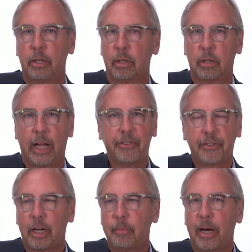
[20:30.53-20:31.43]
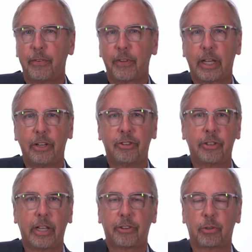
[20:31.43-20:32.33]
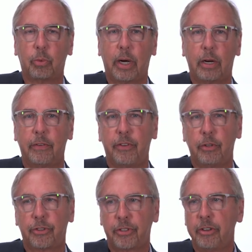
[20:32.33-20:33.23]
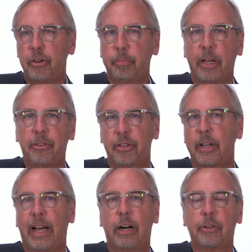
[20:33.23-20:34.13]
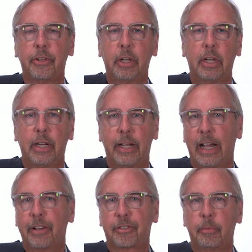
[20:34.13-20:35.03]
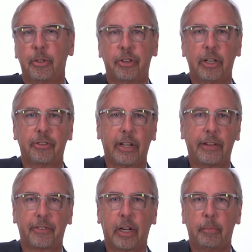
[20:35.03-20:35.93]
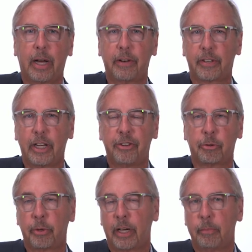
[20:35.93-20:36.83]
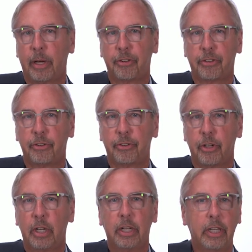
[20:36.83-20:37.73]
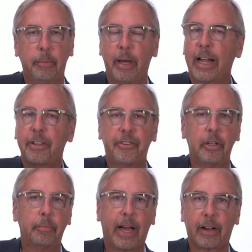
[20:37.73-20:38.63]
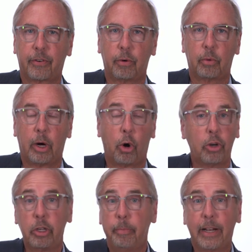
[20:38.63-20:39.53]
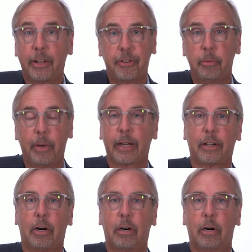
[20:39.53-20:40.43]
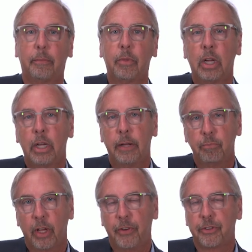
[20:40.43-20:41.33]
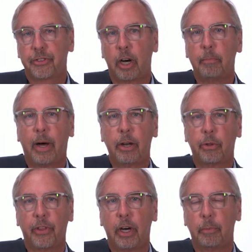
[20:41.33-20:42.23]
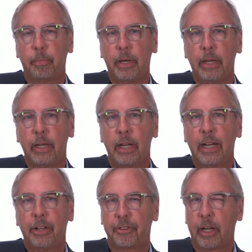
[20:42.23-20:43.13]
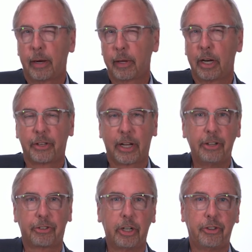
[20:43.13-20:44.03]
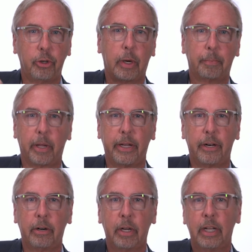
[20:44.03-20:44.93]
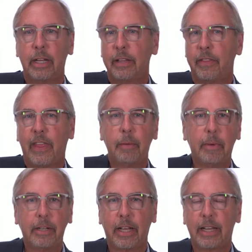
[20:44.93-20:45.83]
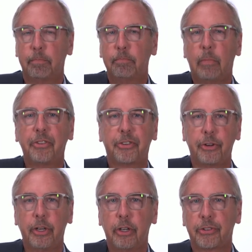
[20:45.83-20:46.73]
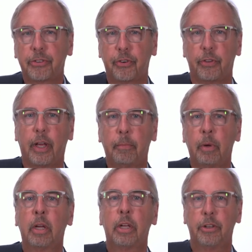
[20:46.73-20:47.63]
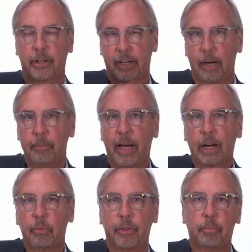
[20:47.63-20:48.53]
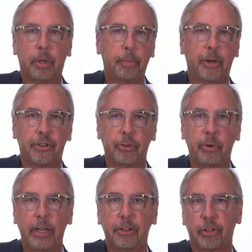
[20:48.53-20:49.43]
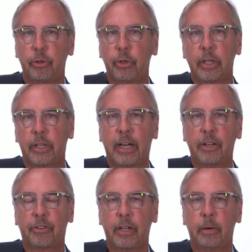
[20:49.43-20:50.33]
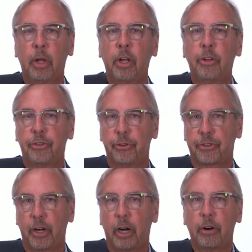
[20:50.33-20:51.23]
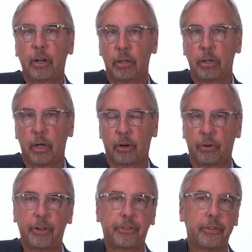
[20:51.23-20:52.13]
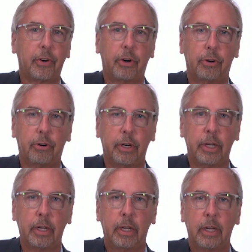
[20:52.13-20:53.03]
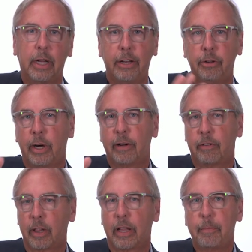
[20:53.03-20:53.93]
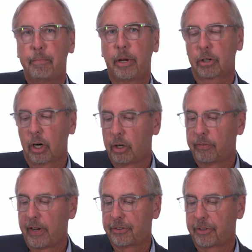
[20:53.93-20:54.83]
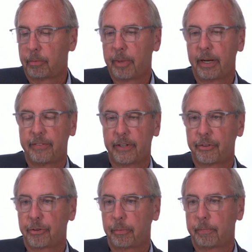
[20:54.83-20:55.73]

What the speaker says: Lifestyle modification takes a while. If you send your patient out and ask them to change lifestyle modification without medicines, you may not see them back for a while, or you may not see them back at all. If you start monotherapy and say, I'm going to titrate you up later, that may take months or years for them to come back with the blood pressure reading so you can titrate them. So start aggressive early and you'll have a lot better cardiovascular benefits.